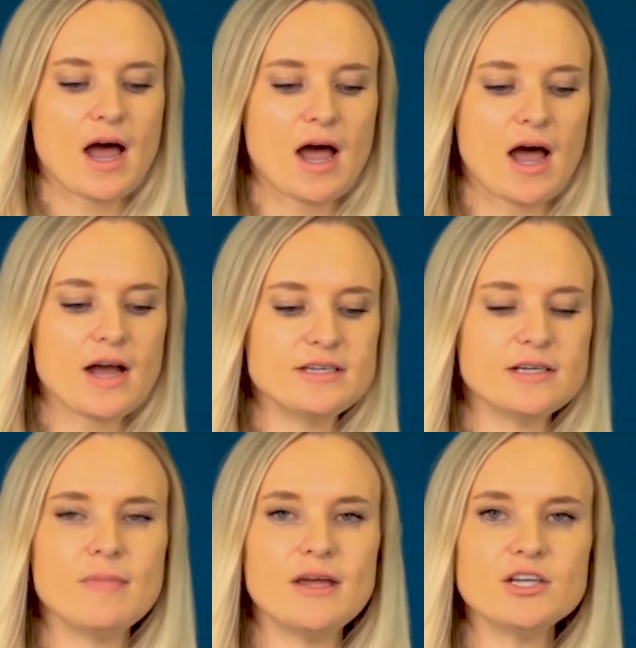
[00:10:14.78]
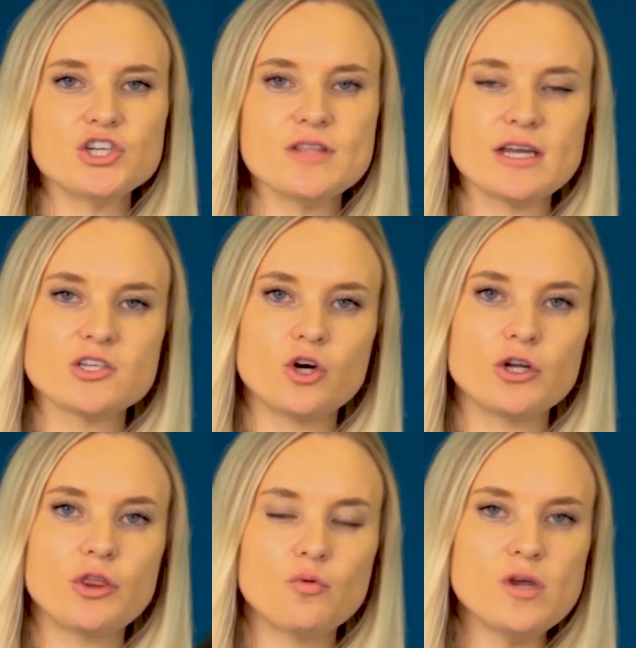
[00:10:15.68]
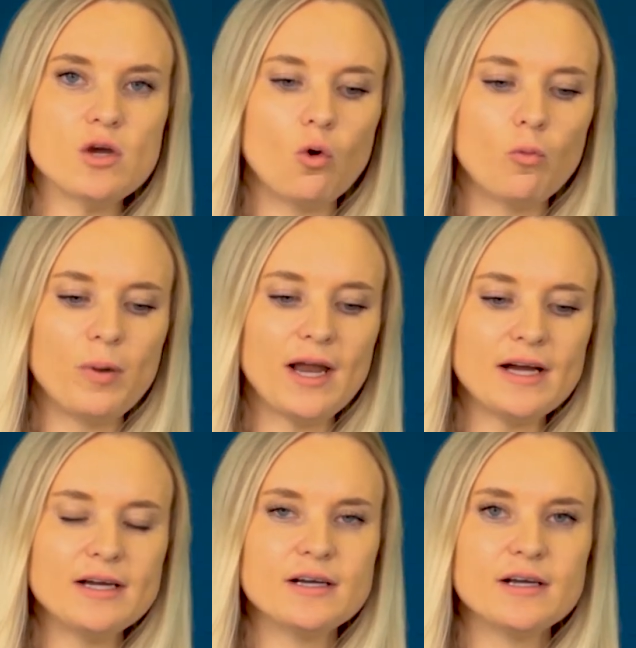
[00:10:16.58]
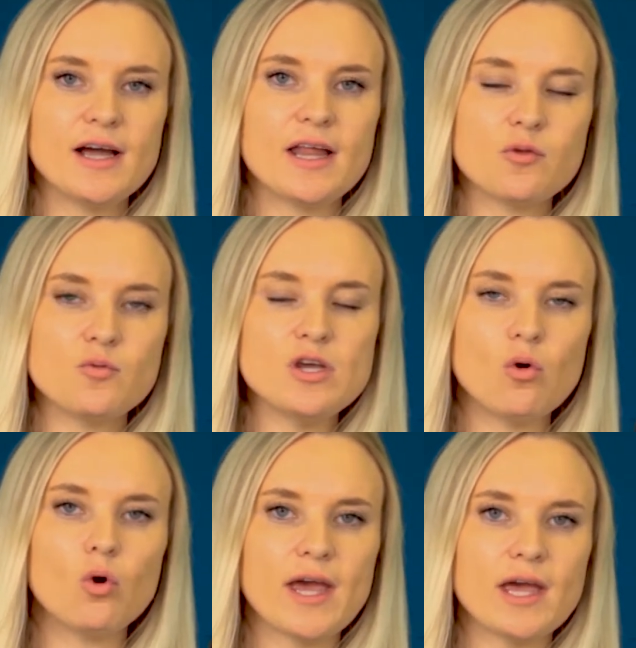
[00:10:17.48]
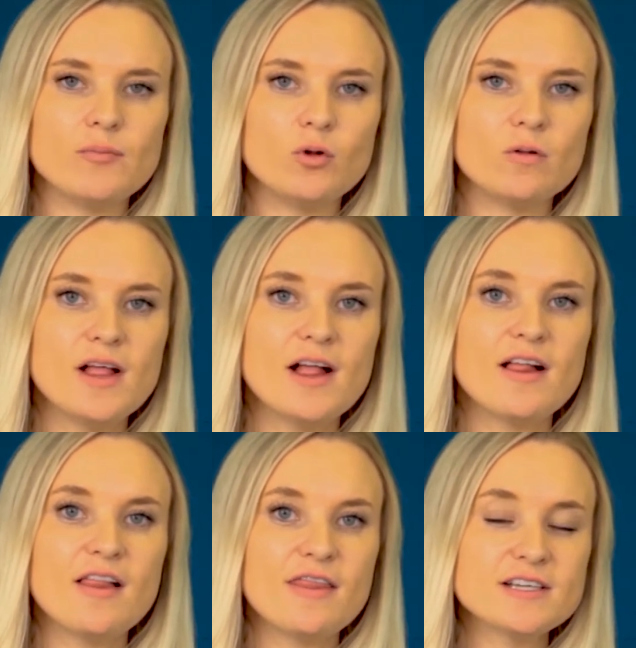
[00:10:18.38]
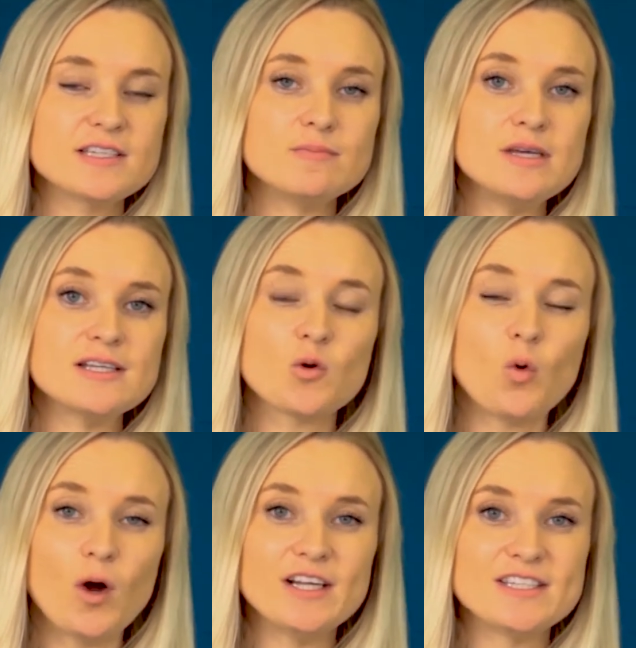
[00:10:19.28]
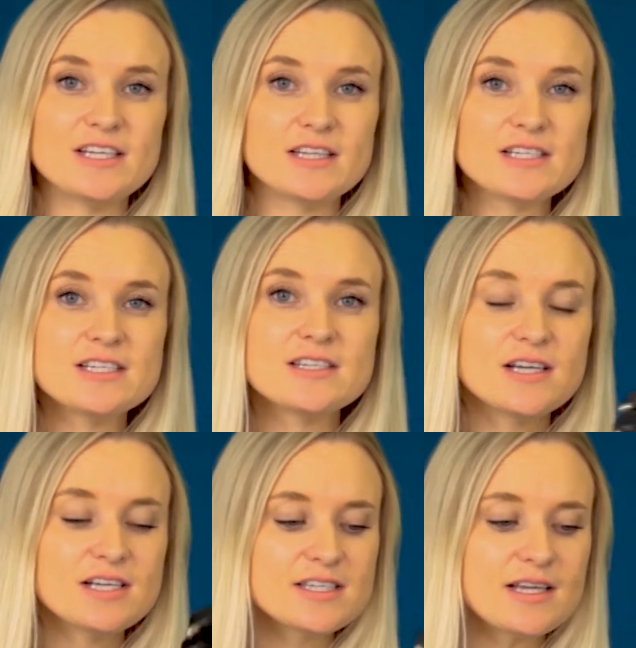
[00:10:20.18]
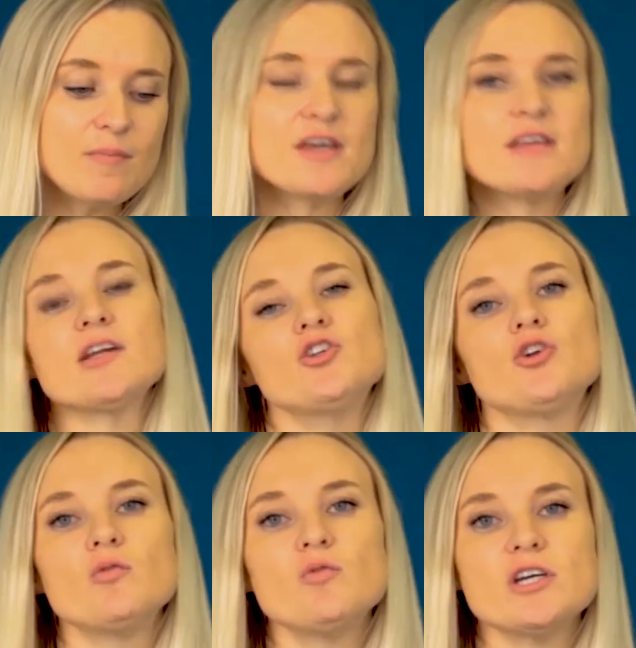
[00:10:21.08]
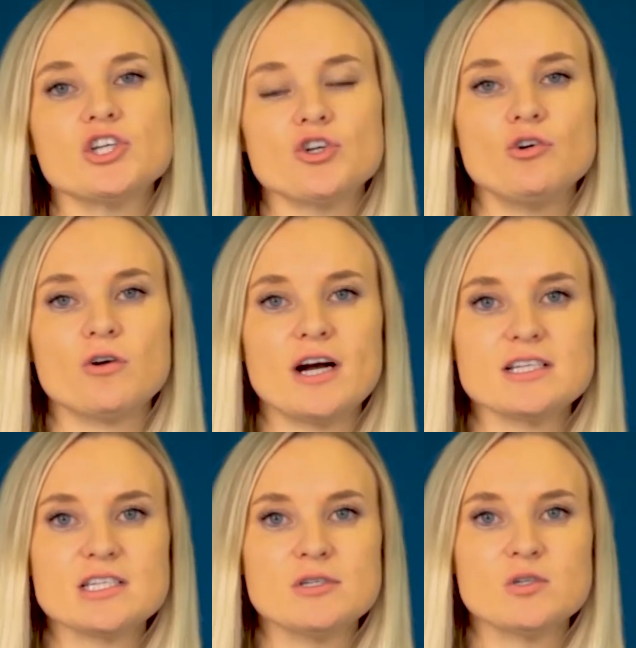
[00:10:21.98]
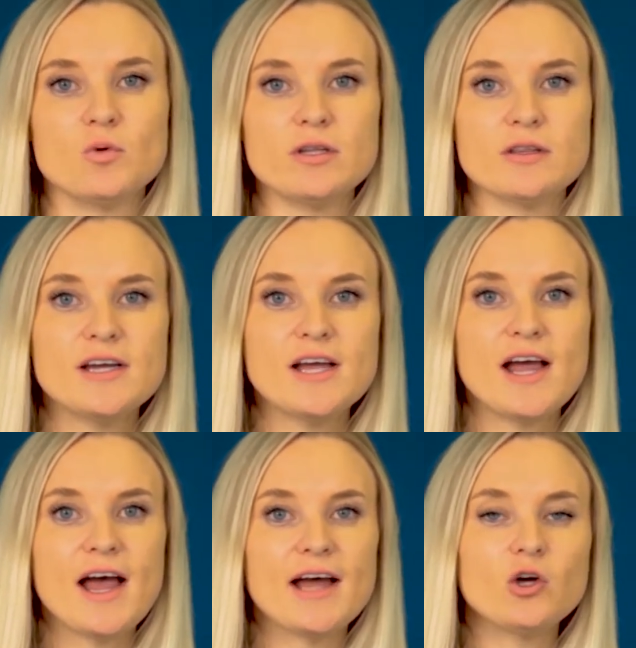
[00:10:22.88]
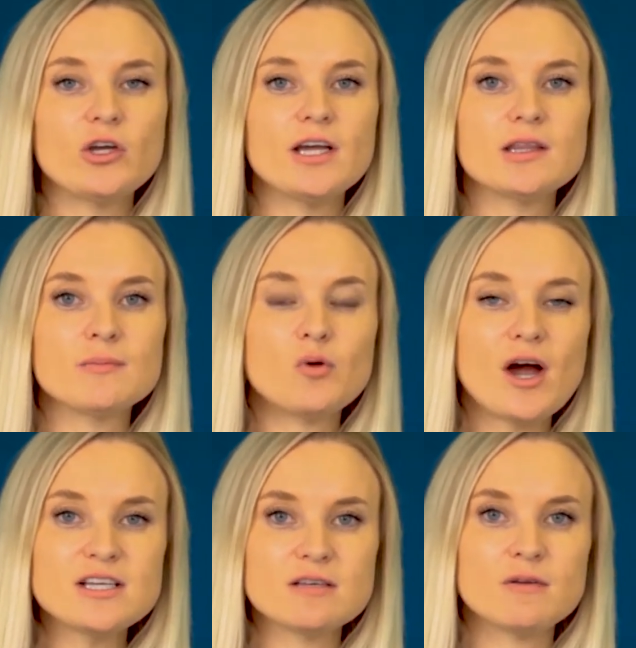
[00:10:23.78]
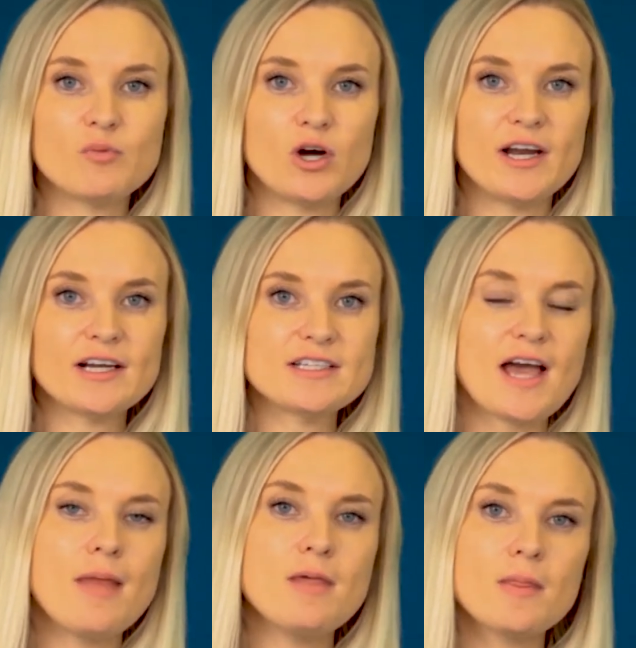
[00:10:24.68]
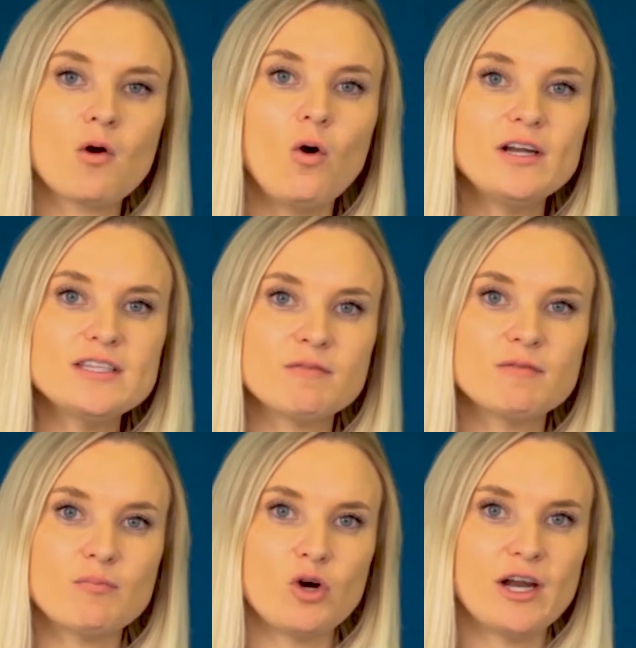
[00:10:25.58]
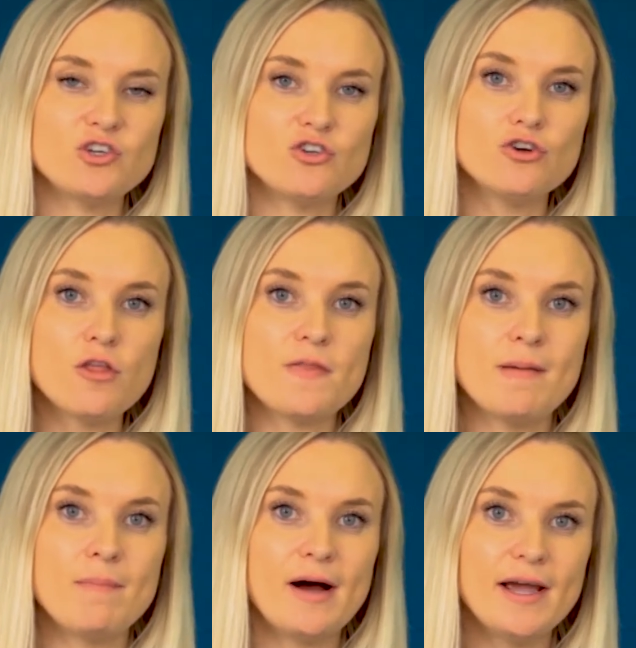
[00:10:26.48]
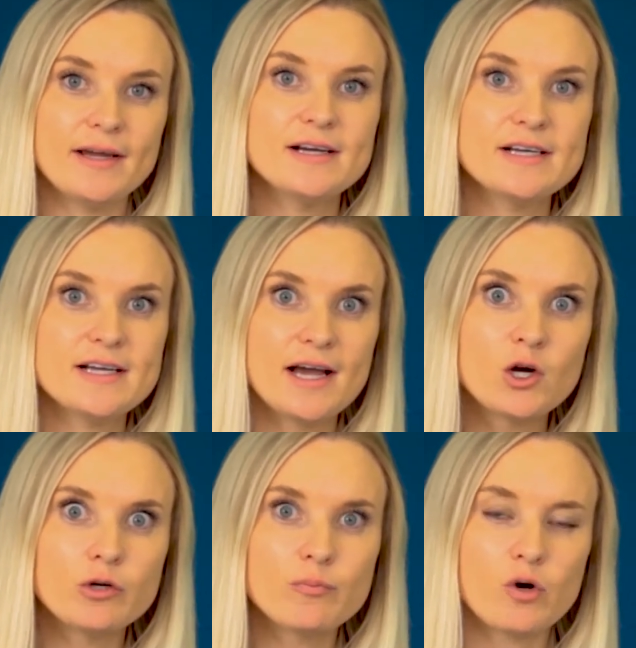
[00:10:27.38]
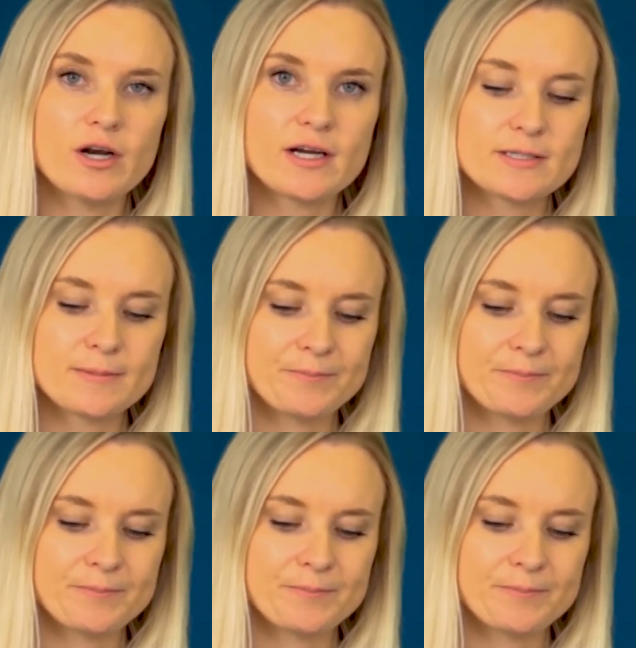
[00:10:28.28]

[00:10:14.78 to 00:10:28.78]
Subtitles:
I did mention that it's got a 3-core plug and 3-core cable. This means quality. This is something that you can reassure your customers with. And looking at the price of the product and then the quality of the product, you know that they're buying a good product.